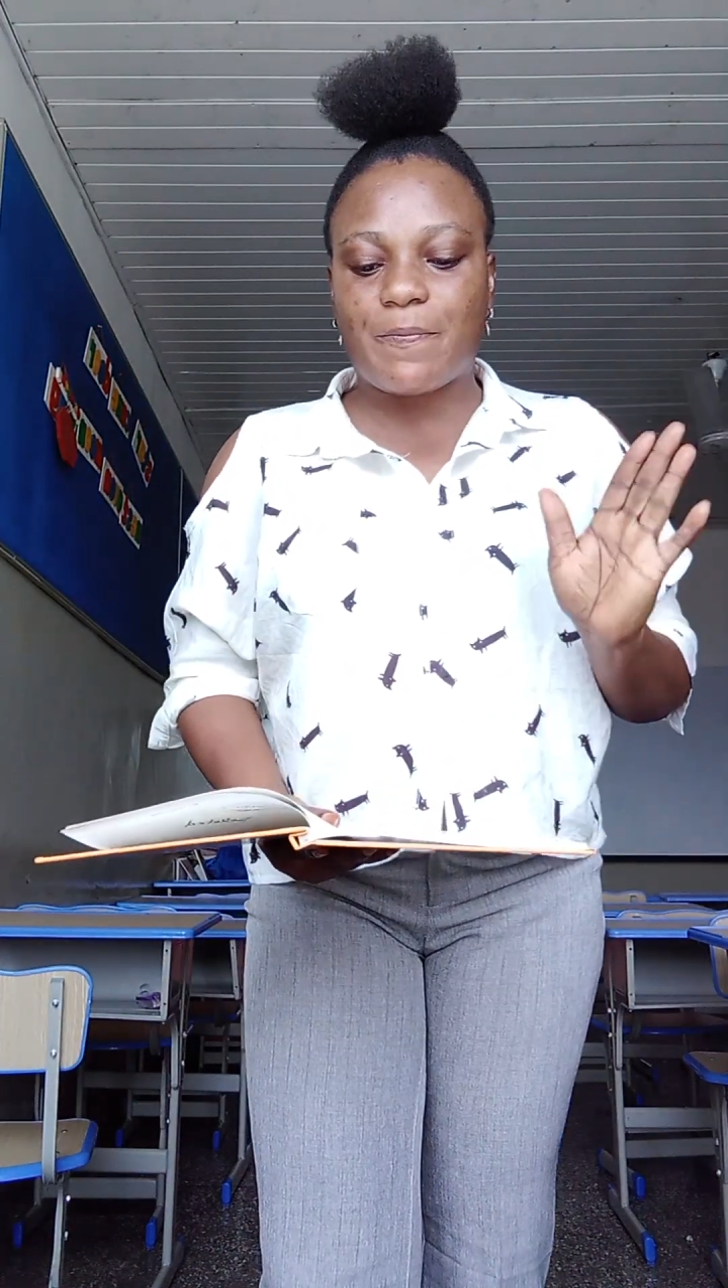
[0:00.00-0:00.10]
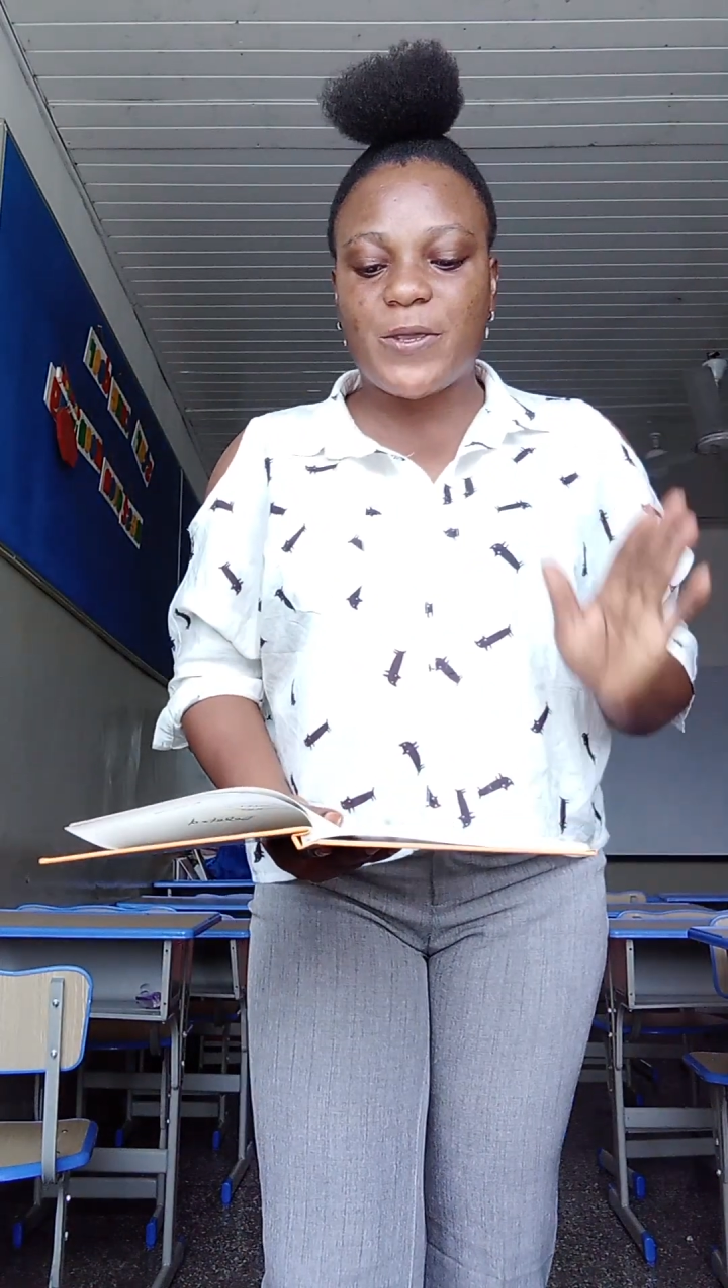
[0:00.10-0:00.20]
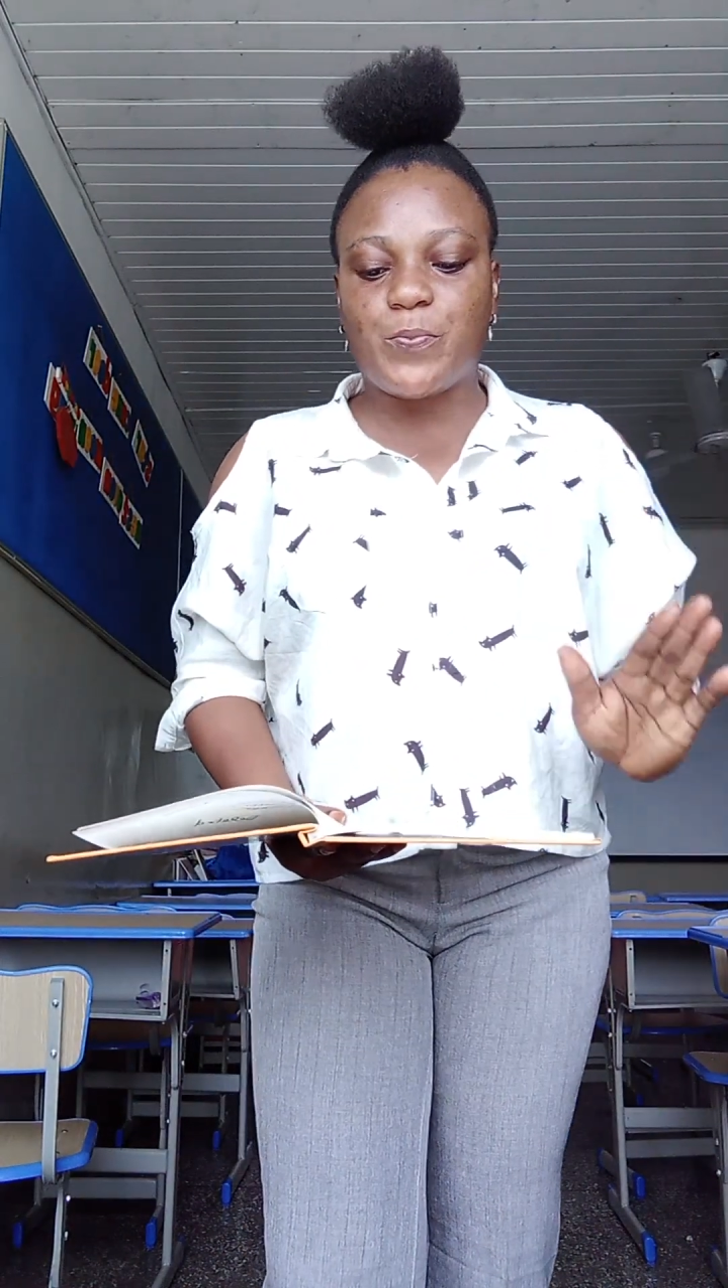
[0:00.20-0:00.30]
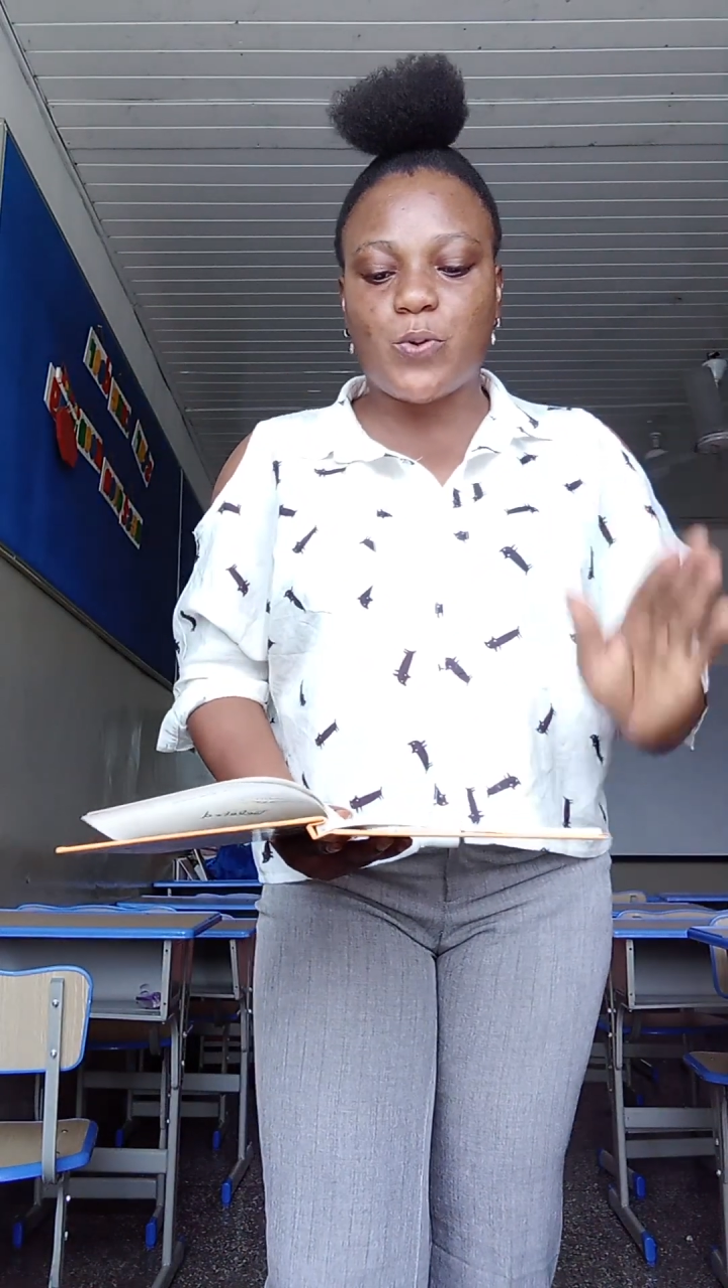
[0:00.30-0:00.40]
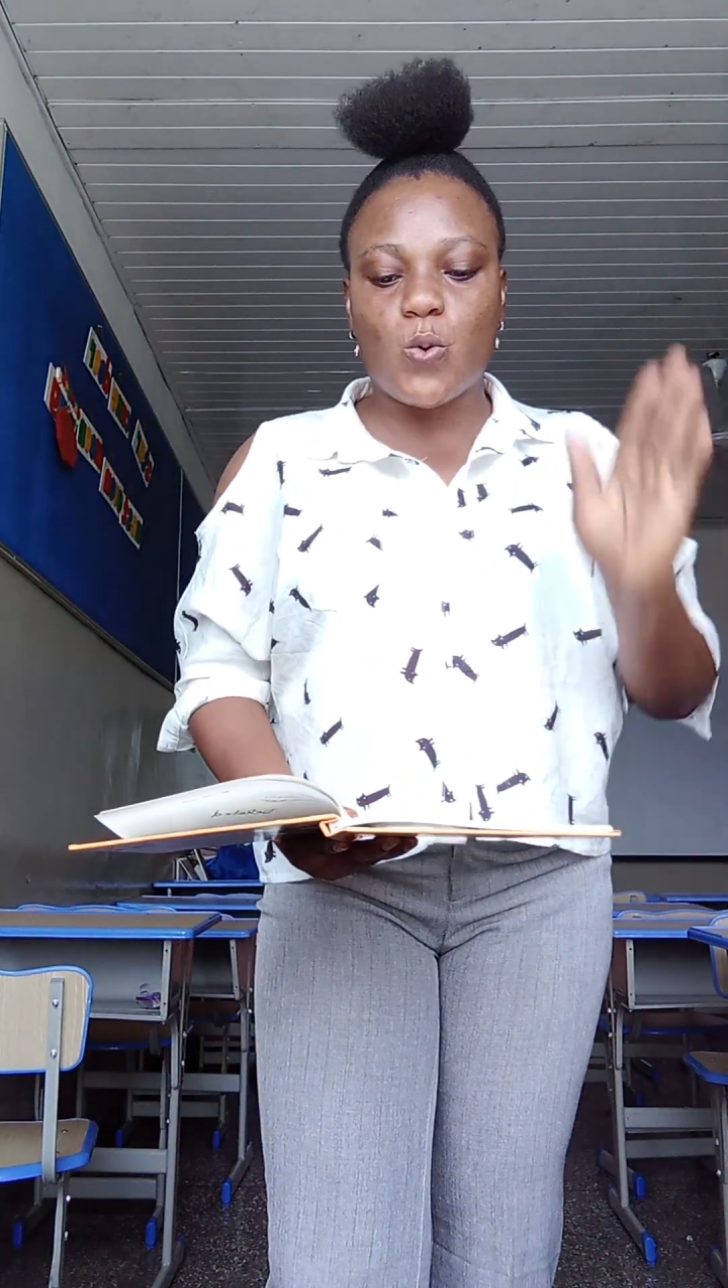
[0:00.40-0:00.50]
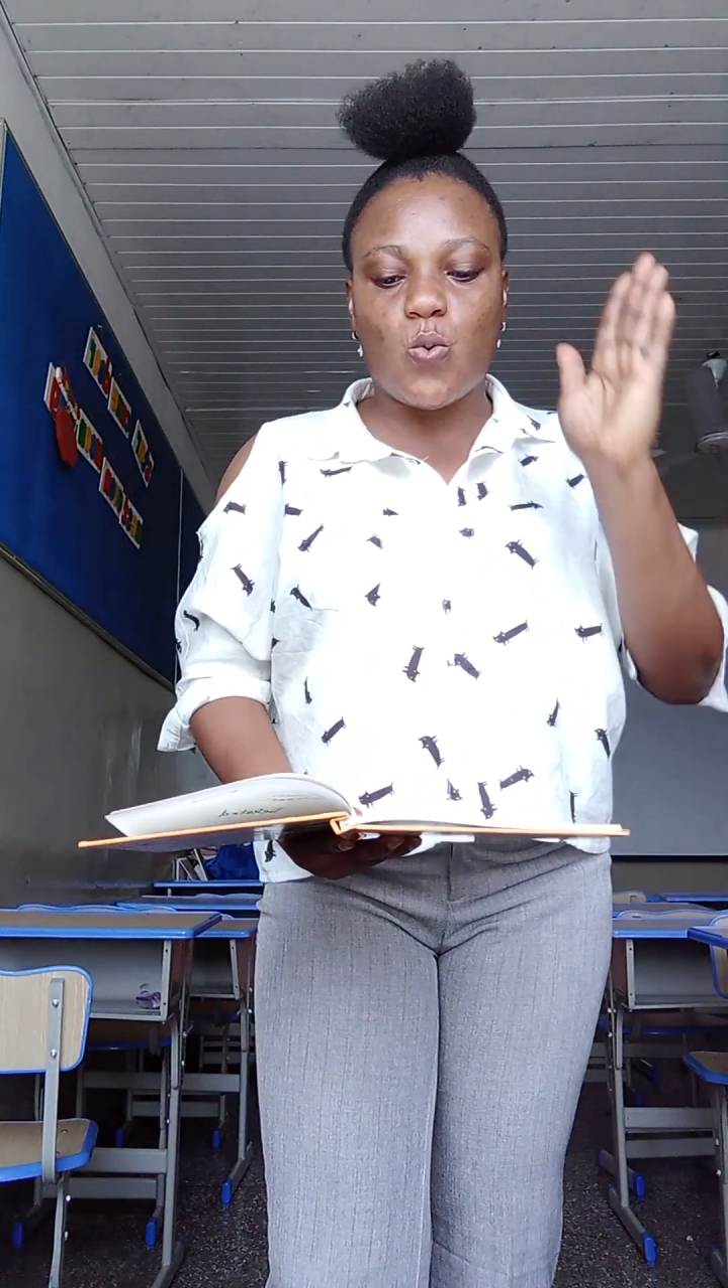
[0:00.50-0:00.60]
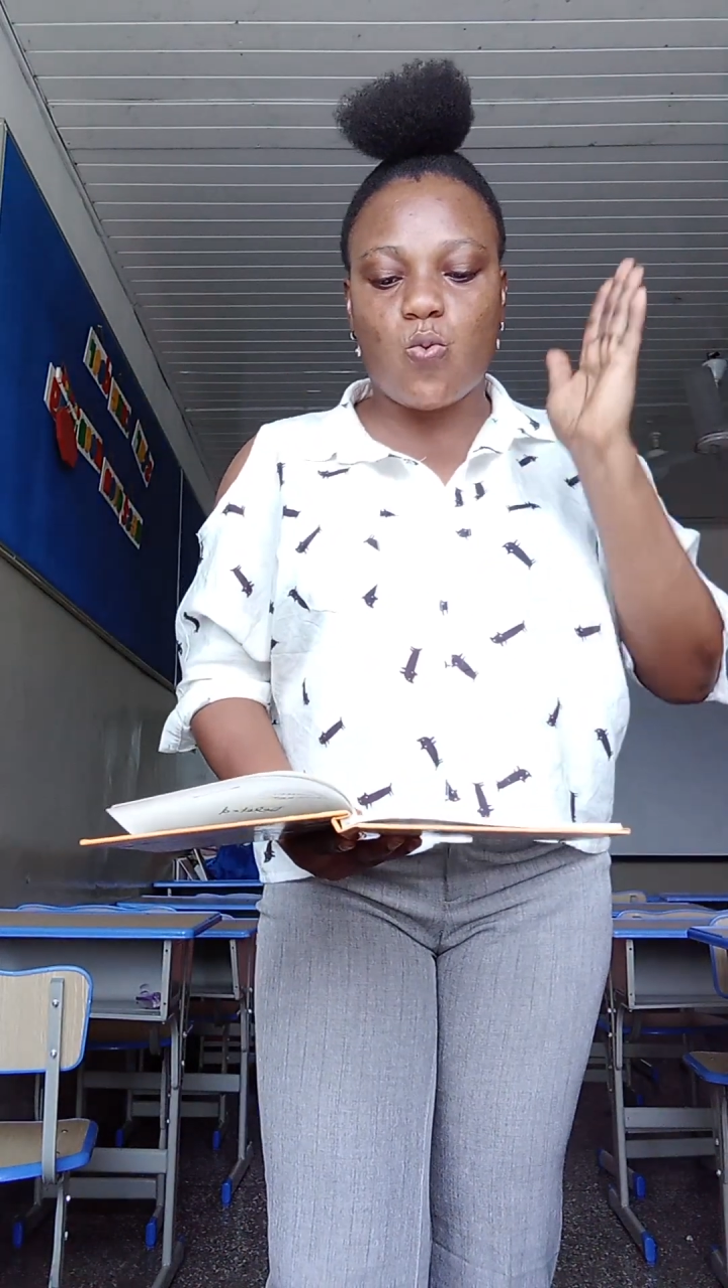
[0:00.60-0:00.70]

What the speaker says: people